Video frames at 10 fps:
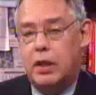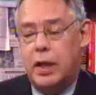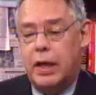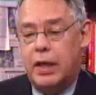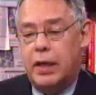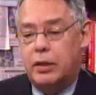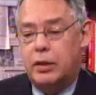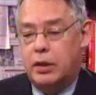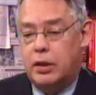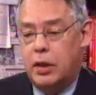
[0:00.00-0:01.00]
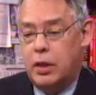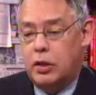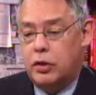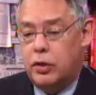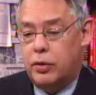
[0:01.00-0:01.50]

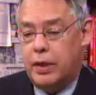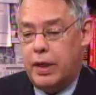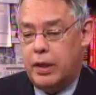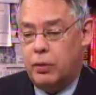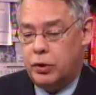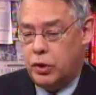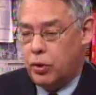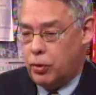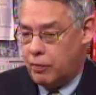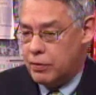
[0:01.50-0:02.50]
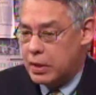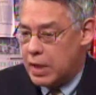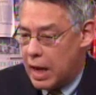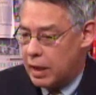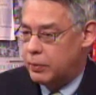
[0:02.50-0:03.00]
So that there was a total of
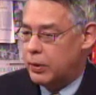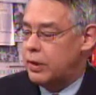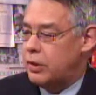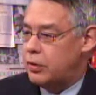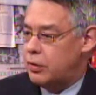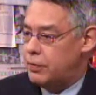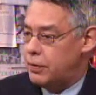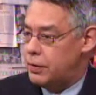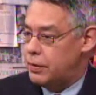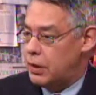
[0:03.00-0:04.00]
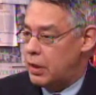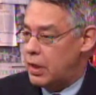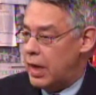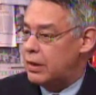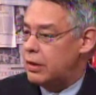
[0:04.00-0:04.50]
9 police officers
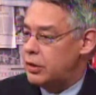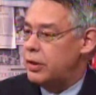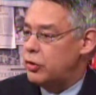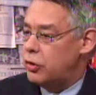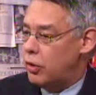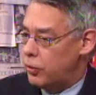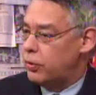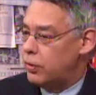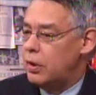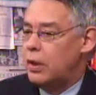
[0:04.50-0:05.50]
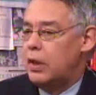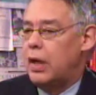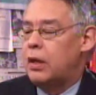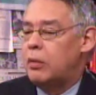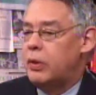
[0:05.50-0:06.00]
at the scene total.
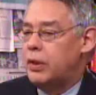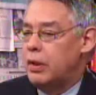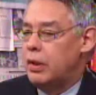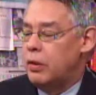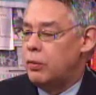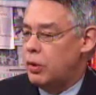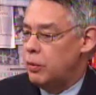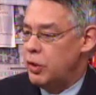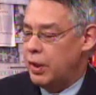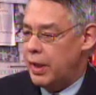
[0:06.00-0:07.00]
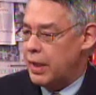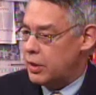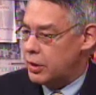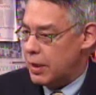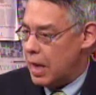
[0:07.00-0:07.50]
But there were
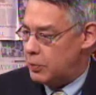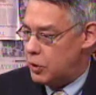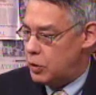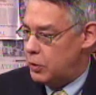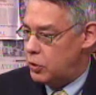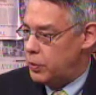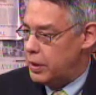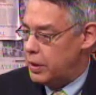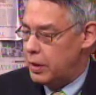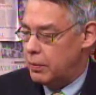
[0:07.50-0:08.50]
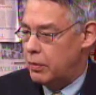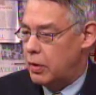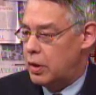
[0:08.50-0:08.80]
communications lapses between them.